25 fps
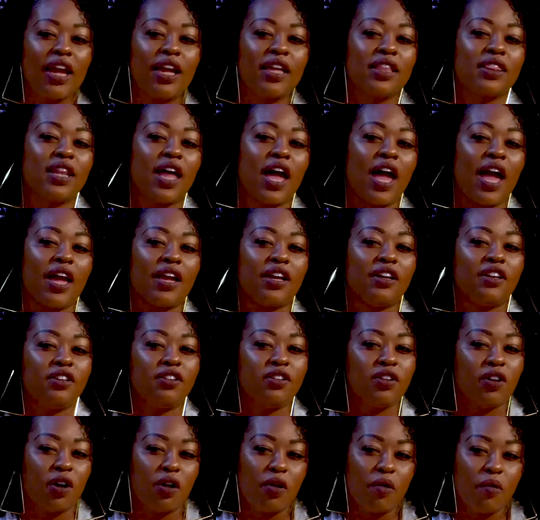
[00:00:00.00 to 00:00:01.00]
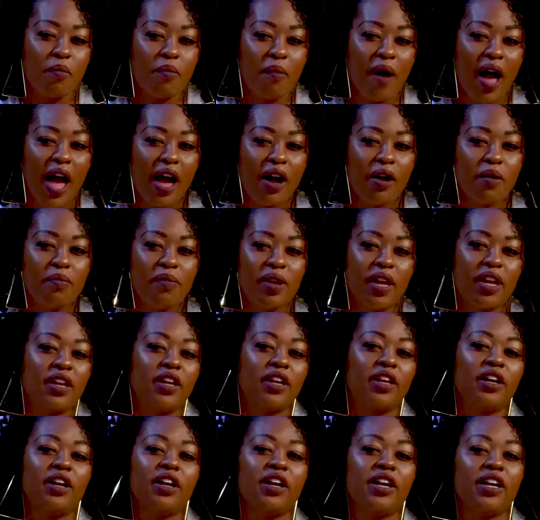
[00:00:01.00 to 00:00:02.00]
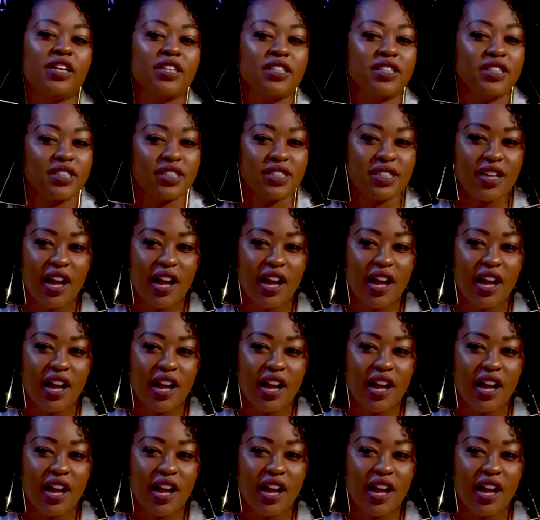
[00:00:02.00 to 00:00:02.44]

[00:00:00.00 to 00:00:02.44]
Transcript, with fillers: and like, you know, mild manner and mm-hmm.